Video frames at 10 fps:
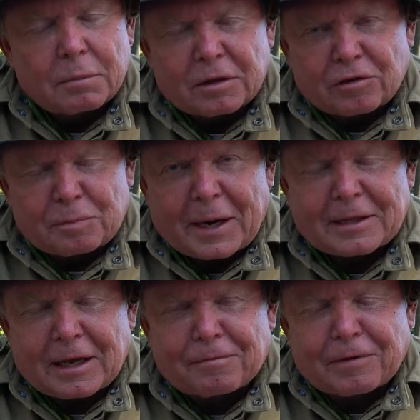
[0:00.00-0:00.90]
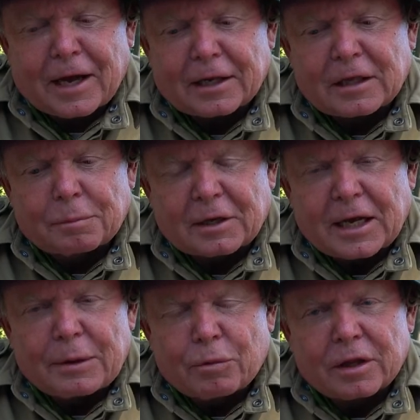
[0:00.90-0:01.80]
But despite that fact, it
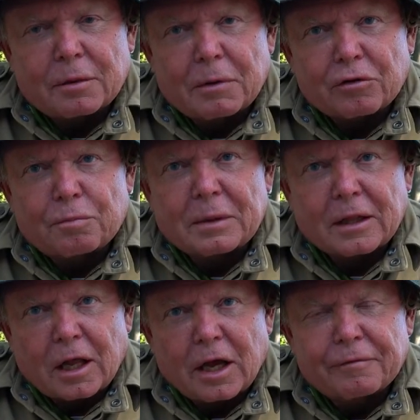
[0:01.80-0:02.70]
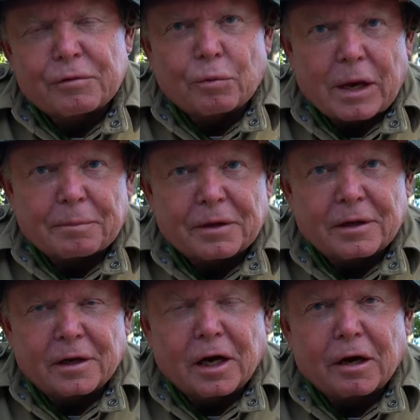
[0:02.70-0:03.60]
became one of the most beloved
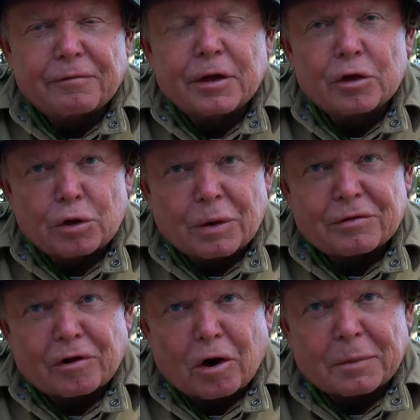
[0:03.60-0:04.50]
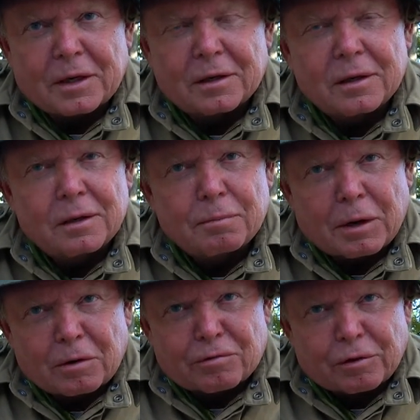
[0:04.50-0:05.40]
weapons of U.S. Army
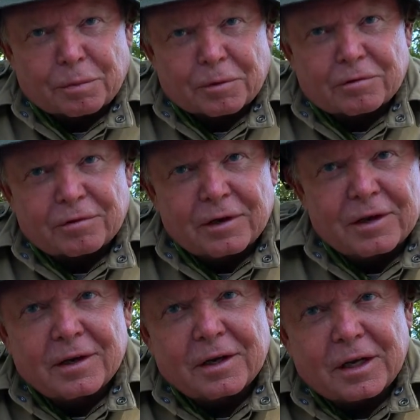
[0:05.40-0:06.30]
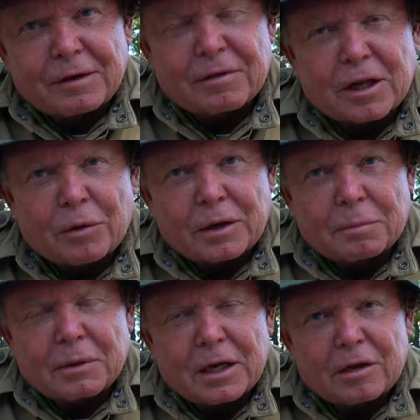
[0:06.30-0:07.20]
paratroopers, even though it
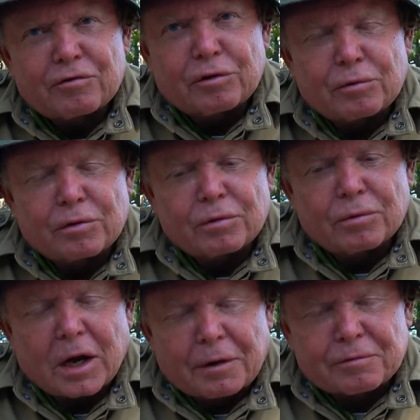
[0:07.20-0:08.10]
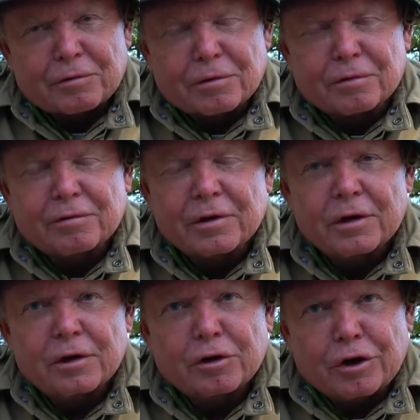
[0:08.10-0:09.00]
had been issued to officers,
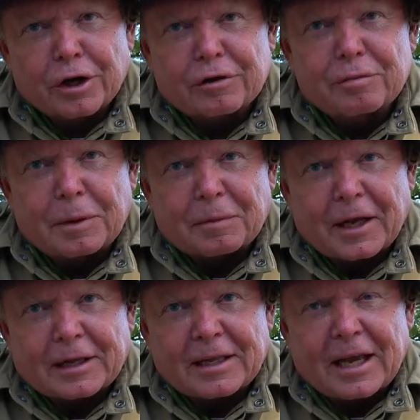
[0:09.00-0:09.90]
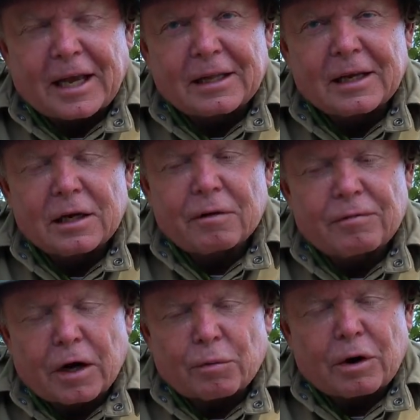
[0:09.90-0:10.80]
cooks, people like that.
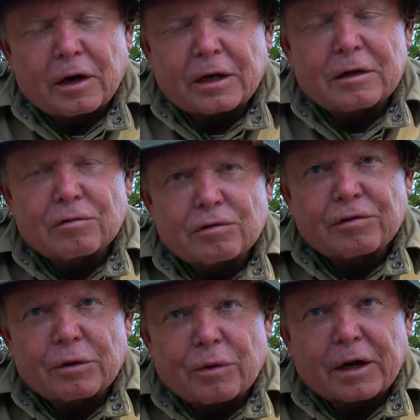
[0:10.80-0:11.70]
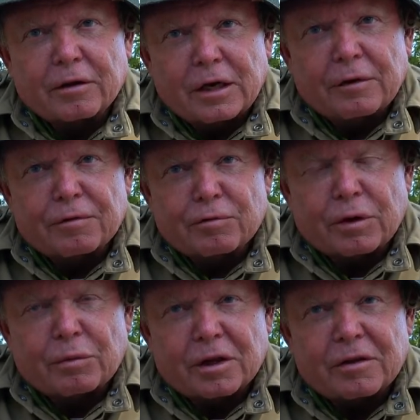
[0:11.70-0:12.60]
Very rarely did you see regular infantry
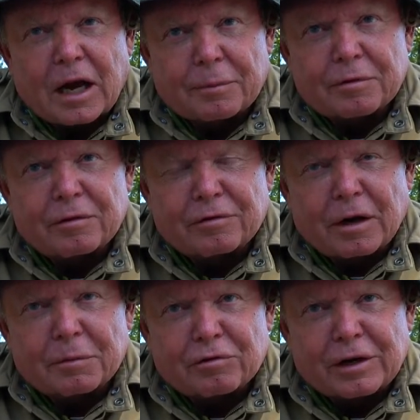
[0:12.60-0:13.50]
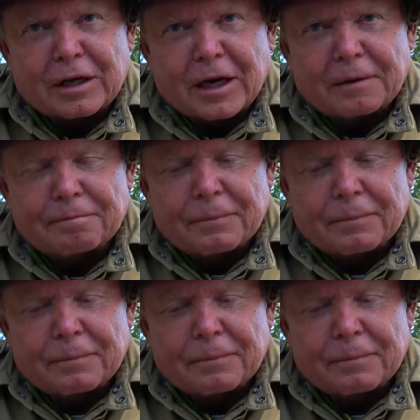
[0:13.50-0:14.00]
with a Thompson submachine gun.